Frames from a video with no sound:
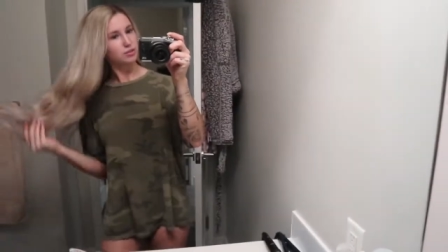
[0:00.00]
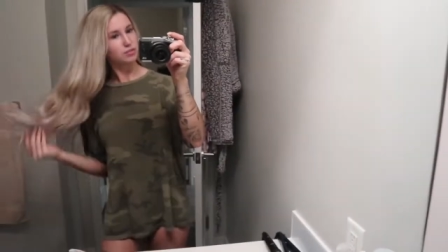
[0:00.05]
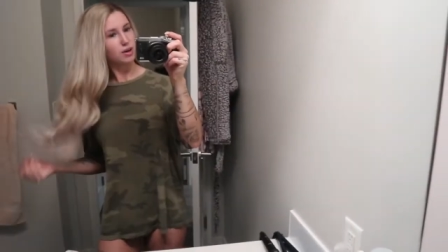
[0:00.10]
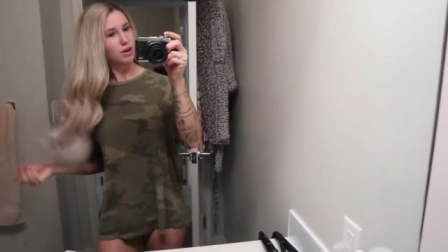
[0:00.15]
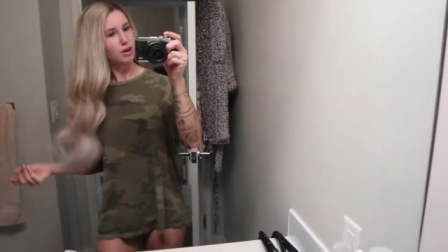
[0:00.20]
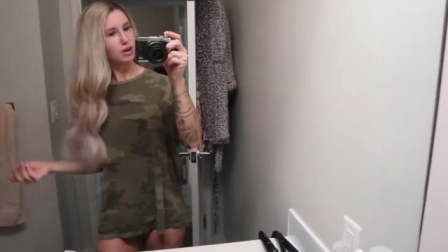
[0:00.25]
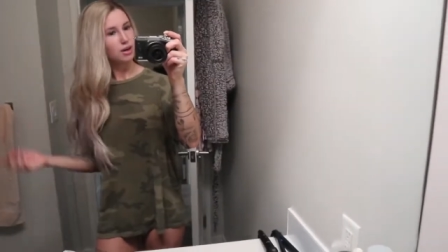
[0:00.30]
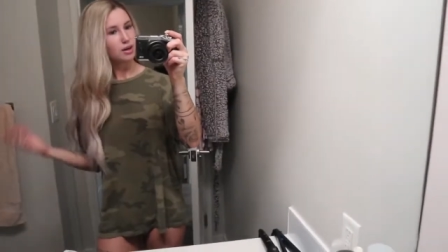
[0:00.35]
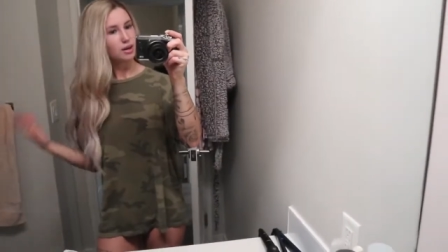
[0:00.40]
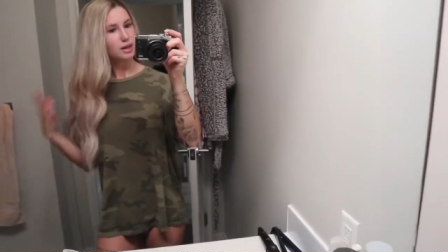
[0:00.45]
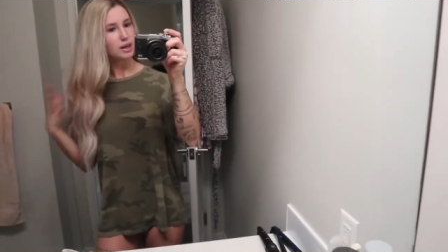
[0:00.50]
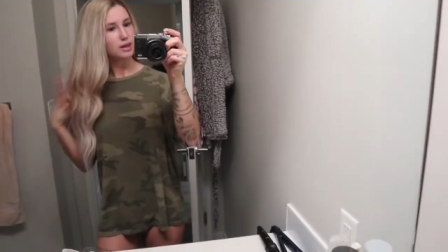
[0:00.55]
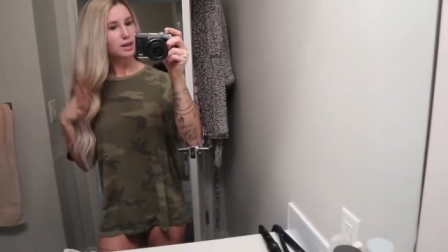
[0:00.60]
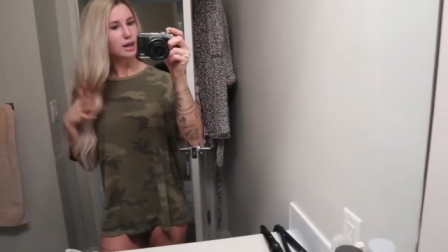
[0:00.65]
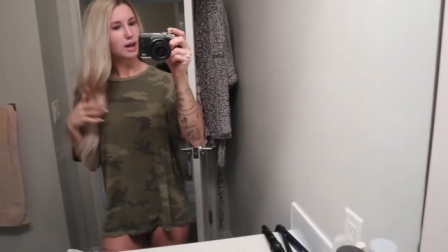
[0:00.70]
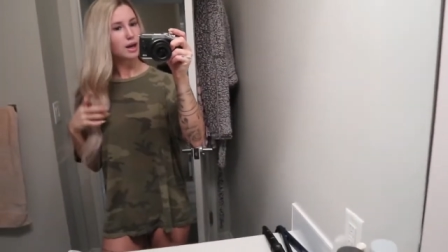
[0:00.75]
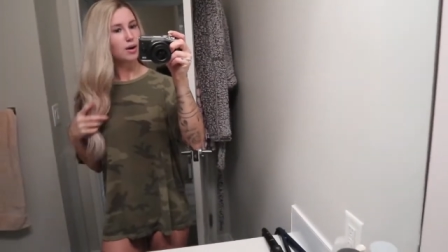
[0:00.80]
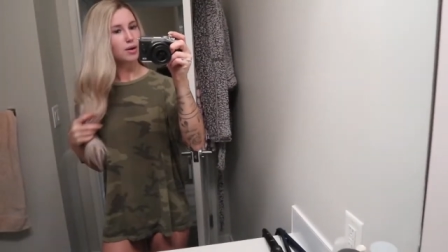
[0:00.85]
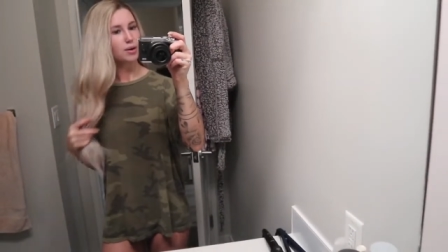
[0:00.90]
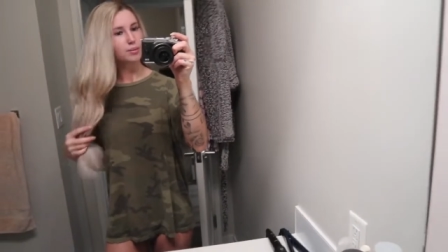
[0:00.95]
far, and
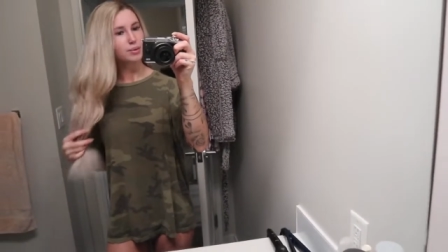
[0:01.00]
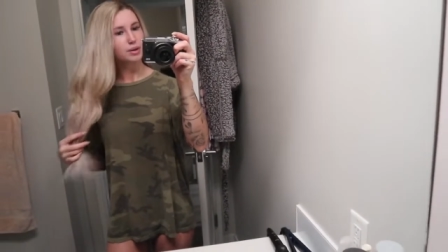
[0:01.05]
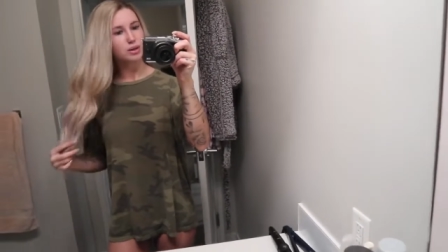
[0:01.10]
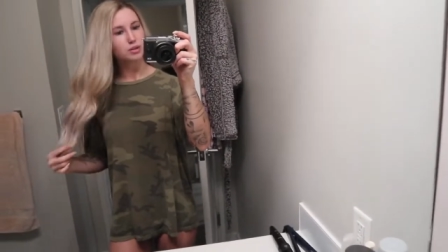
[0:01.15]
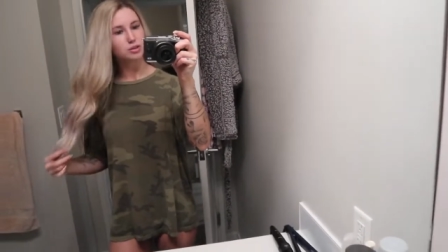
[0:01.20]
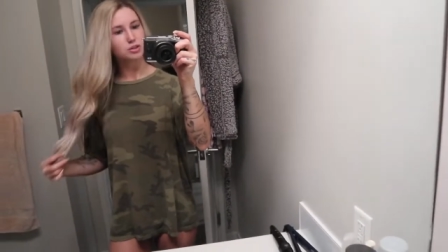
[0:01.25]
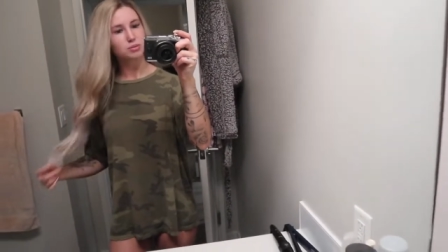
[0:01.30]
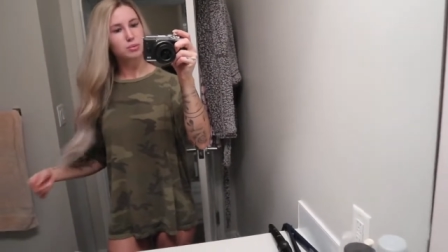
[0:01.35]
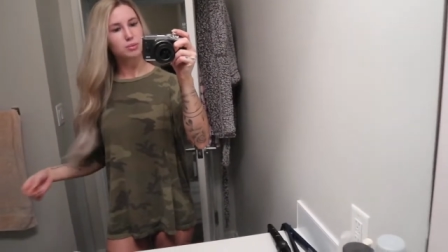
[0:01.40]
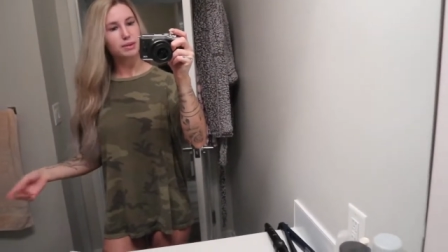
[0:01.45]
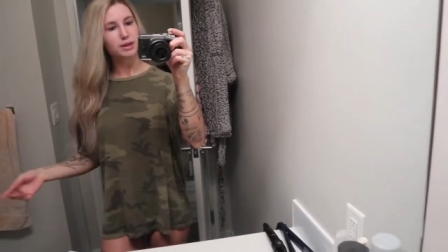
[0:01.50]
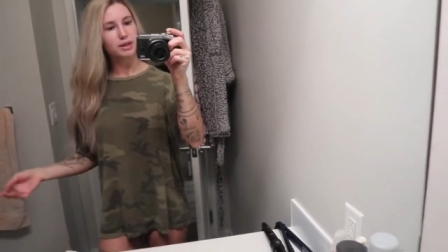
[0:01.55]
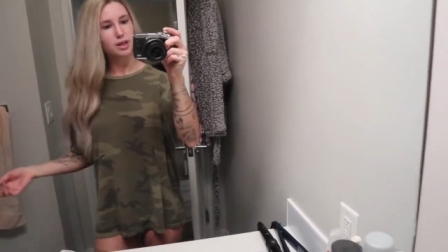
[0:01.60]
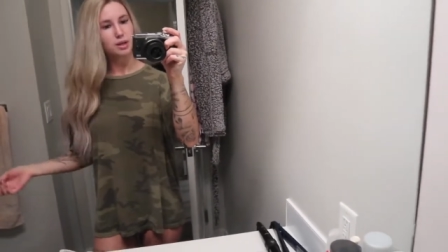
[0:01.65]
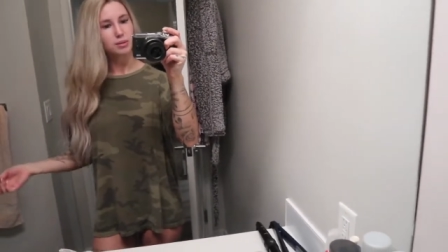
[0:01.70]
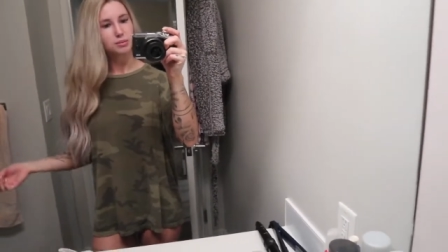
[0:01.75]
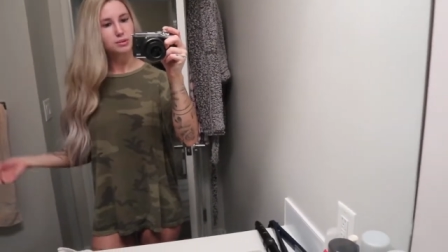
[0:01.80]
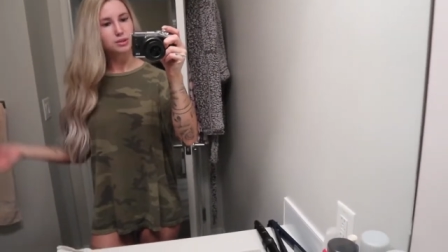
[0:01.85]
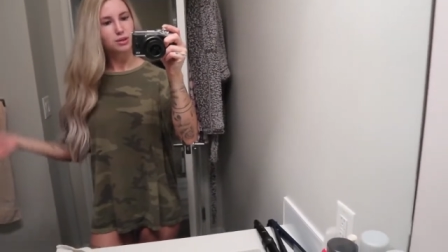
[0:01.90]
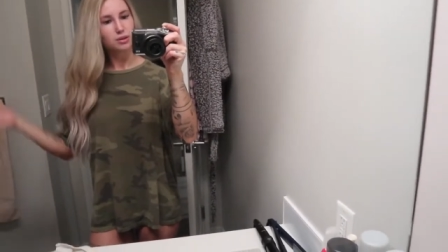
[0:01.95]
now I'm gonna go do my
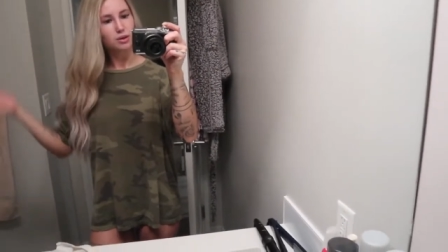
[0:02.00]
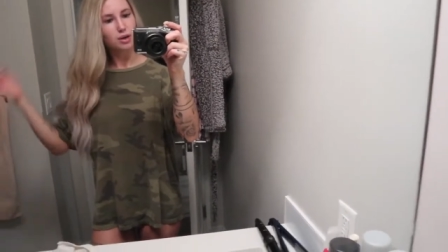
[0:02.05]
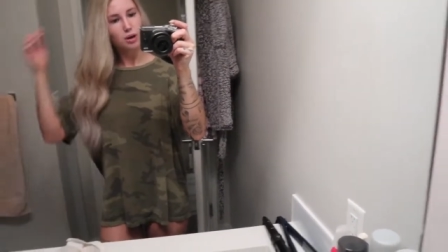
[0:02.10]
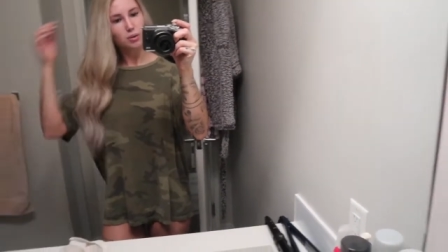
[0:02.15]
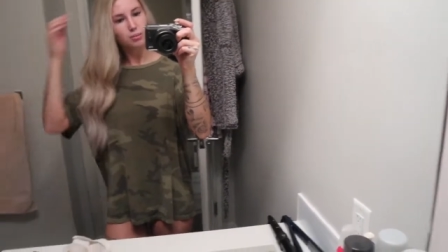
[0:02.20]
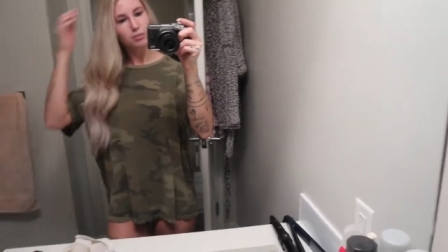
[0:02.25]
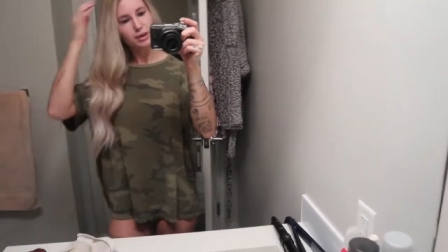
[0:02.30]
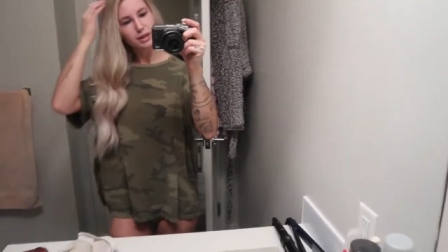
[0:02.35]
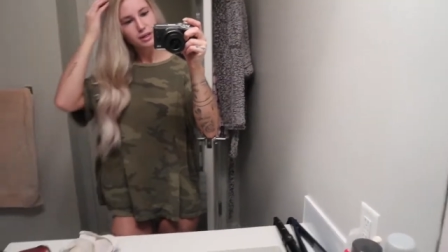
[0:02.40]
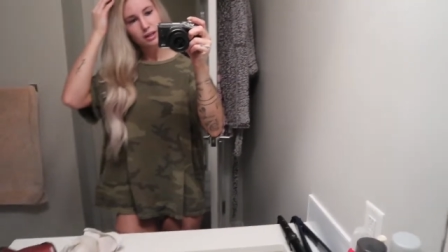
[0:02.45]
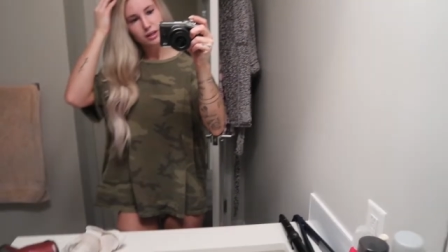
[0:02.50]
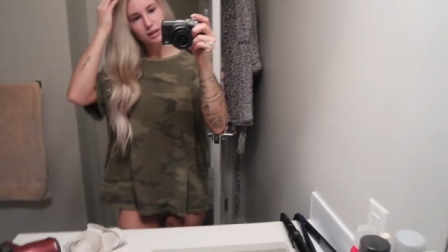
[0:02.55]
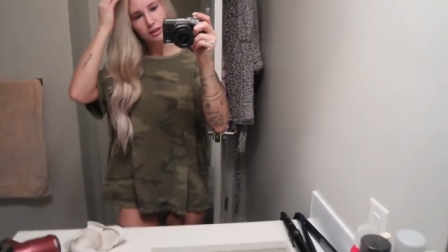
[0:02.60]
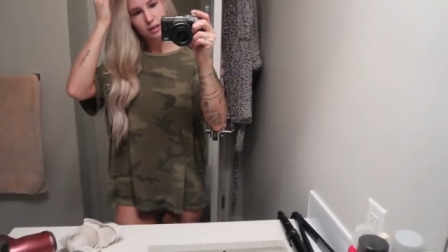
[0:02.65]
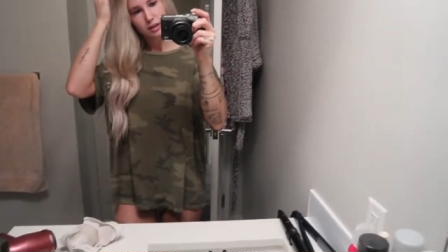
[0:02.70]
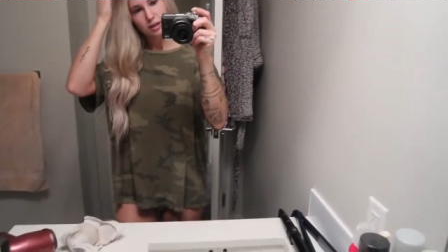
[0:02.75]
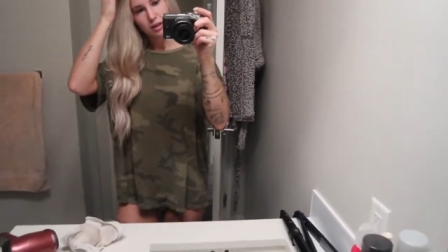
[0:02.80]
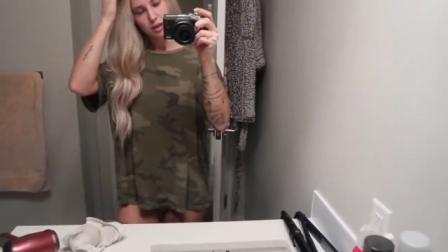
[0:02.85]
makeup. So I'll bring you